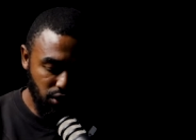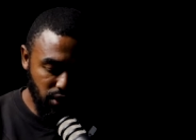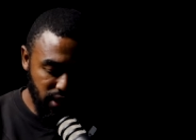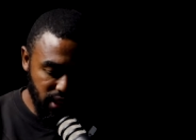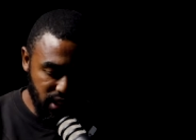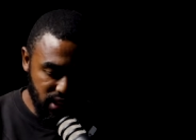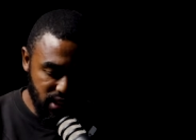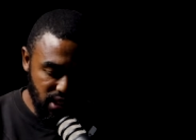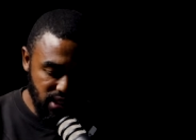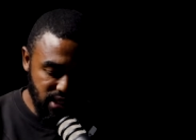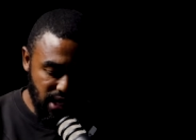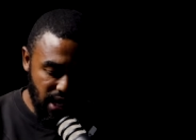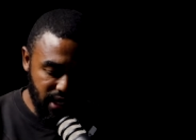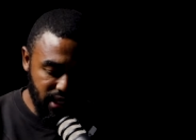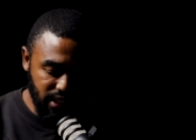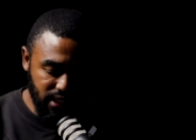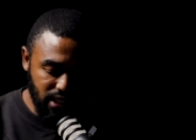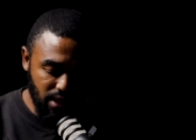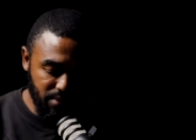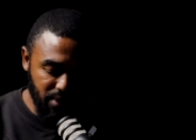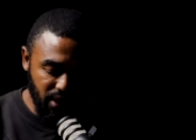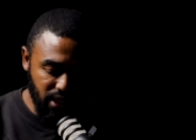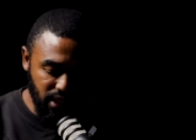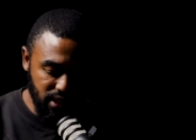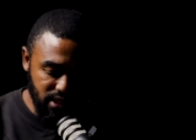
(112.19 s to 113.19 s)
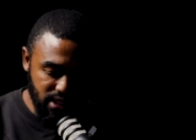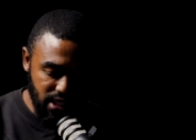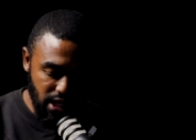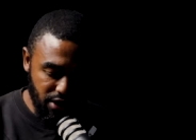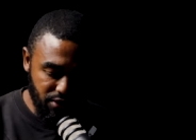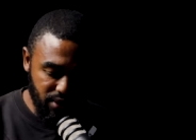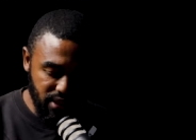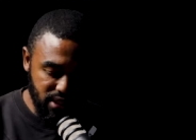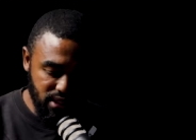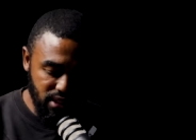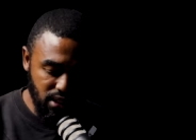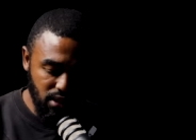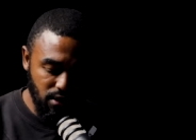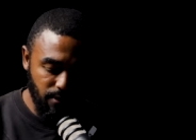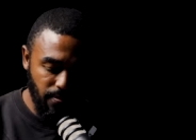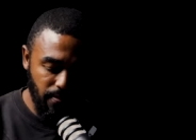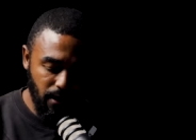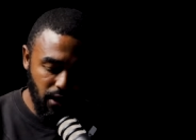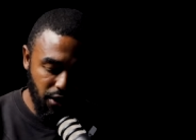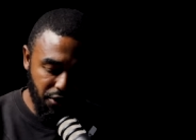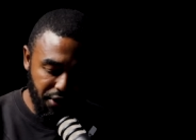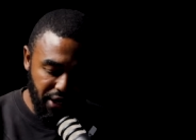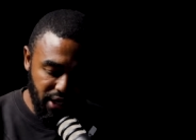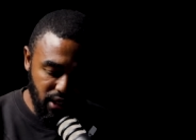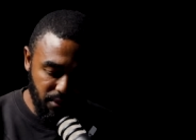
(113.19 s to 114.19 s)
UNISA's academic integrity,
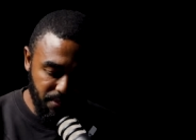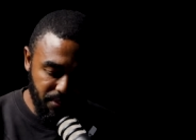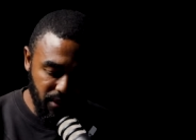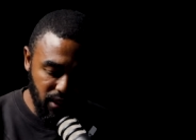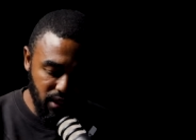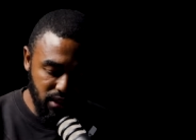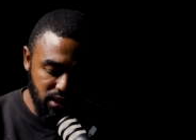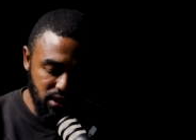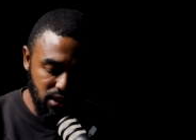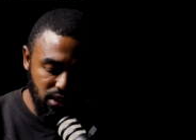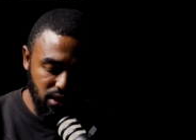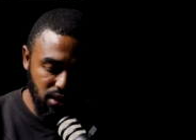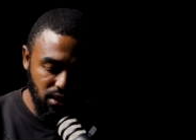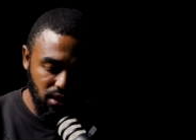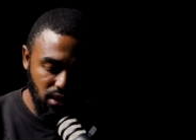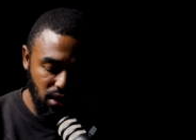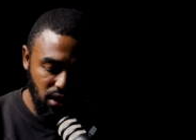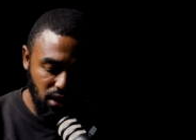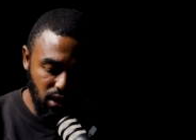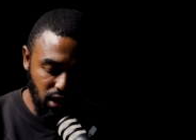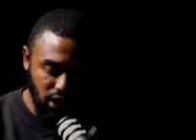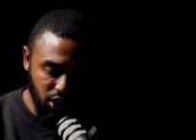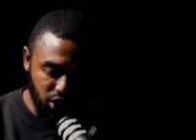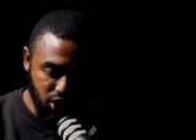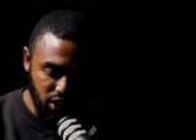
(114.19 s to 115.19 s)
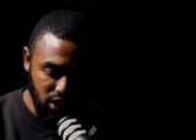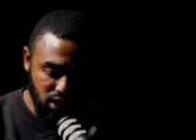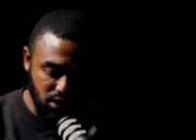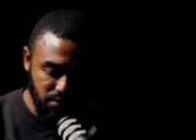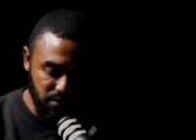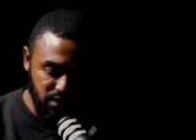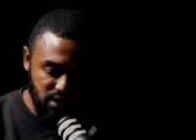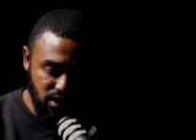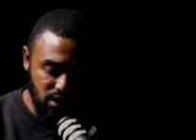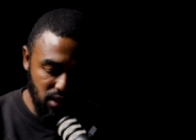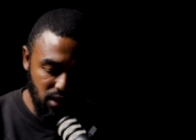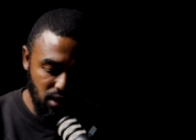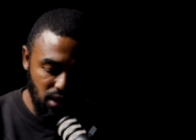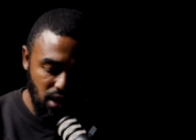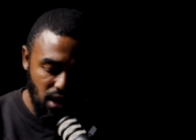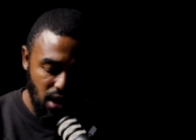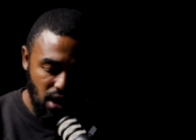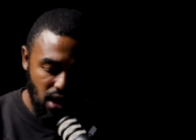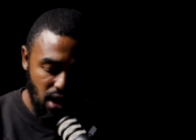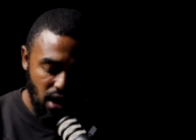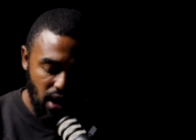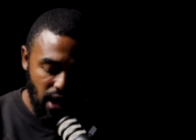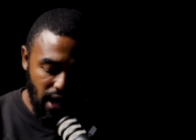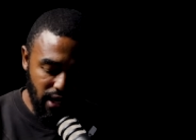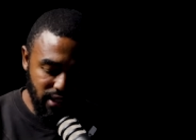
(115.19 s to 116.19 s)
credibility, legitimacy,
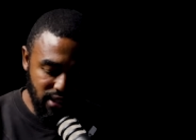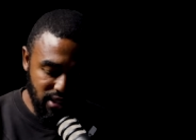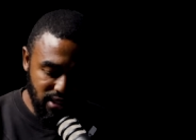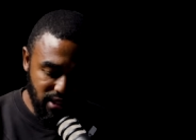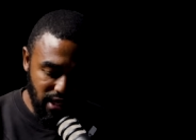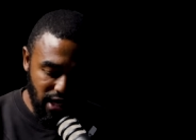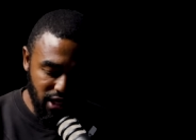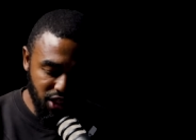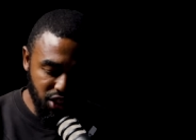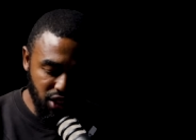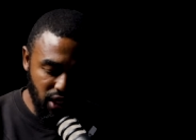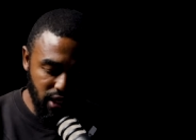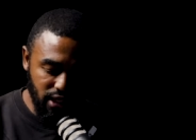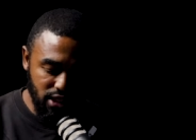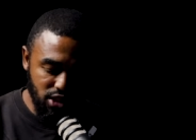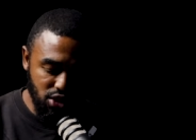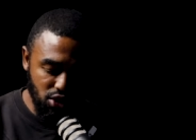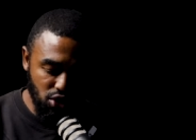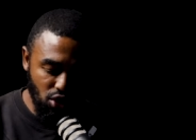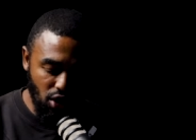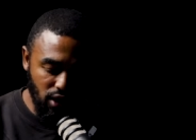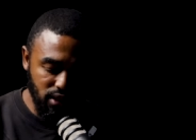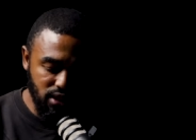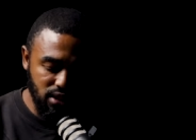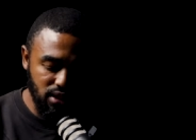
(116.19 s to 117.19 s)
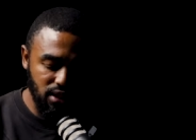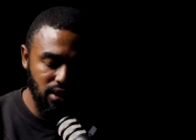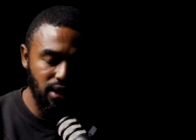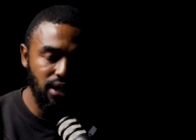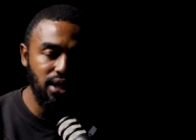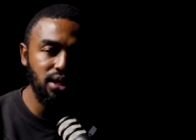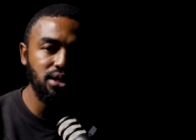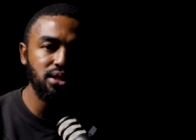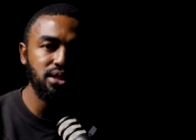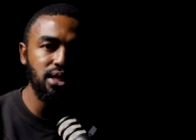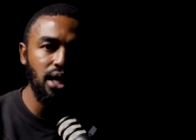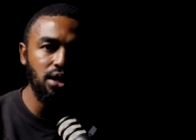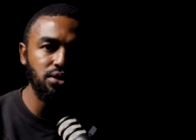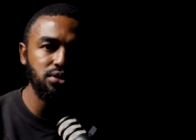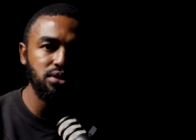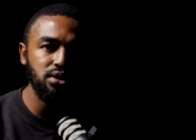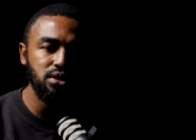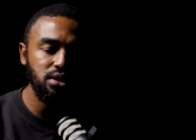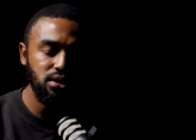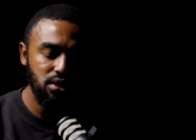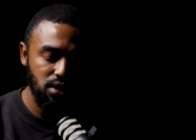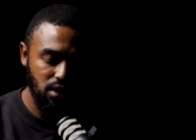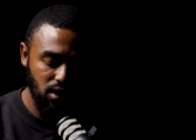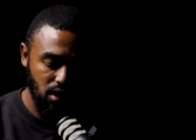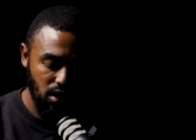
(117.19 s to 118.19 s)
and stature is not in
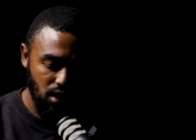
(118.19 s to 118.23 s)
doubt.